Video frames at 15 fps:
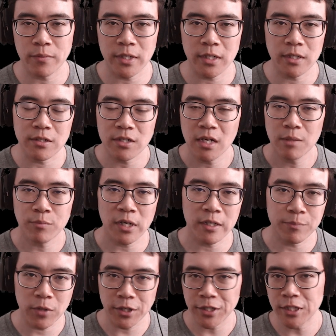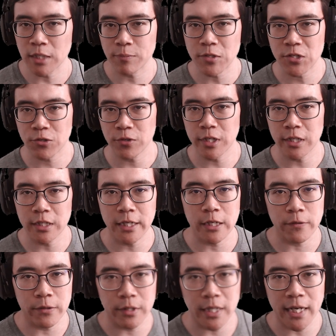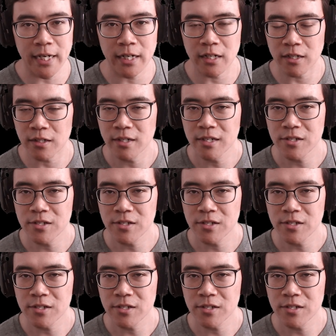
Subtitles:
and probably marking up the screen here and there